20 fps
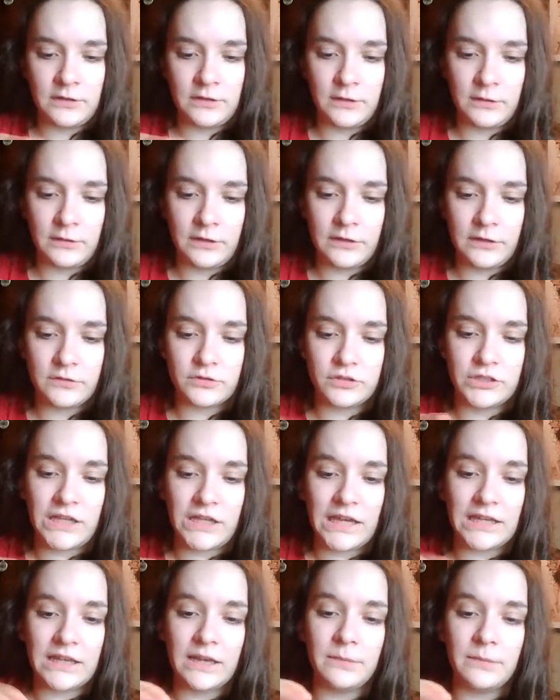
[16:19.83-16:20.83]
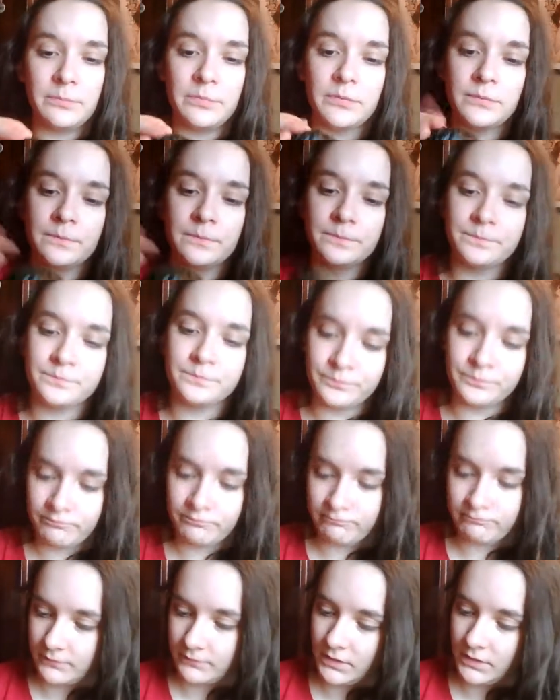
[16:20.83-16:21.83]
So here's Jacob.
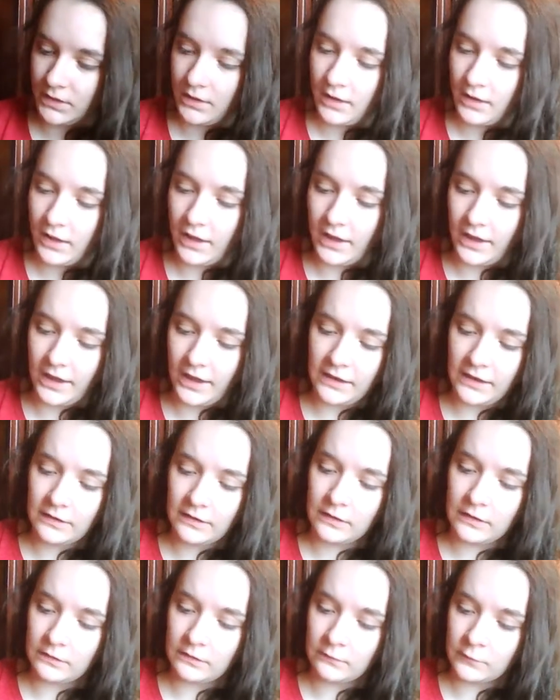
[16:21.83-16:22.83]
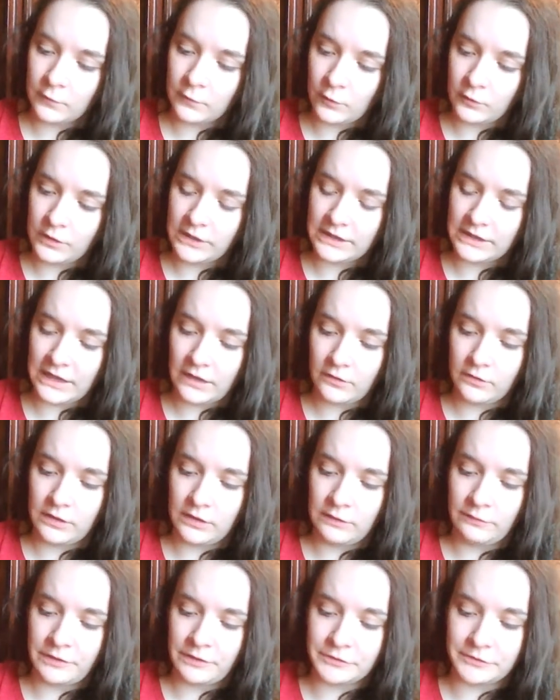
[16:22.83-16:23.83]
I don't like how
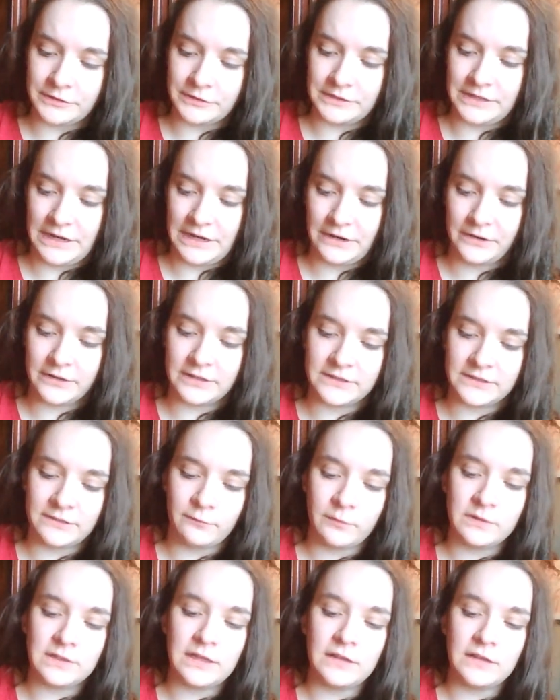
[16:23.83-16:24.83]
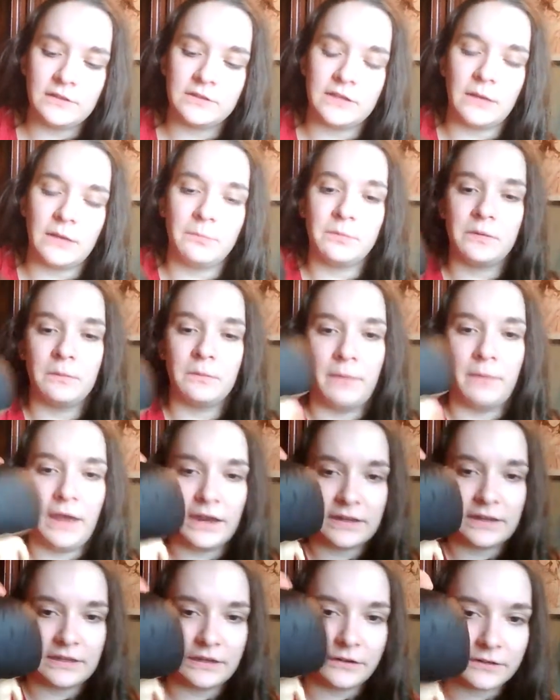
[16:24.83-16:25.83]
they render his hair because what the hell is up in the
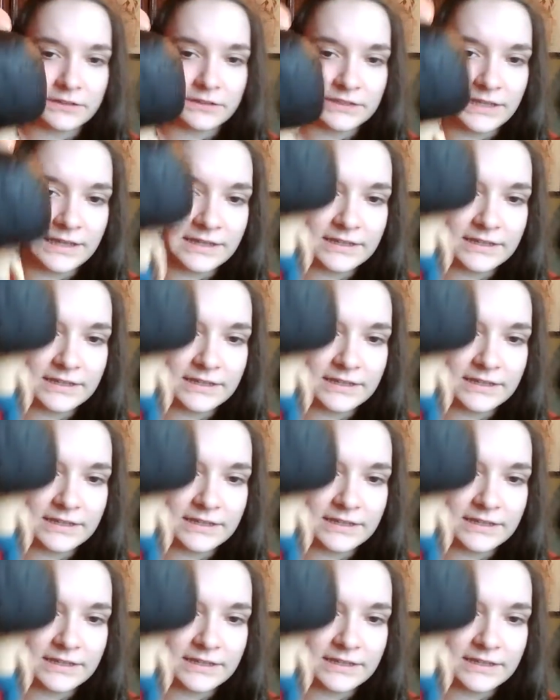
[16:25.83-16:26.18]
back here? It's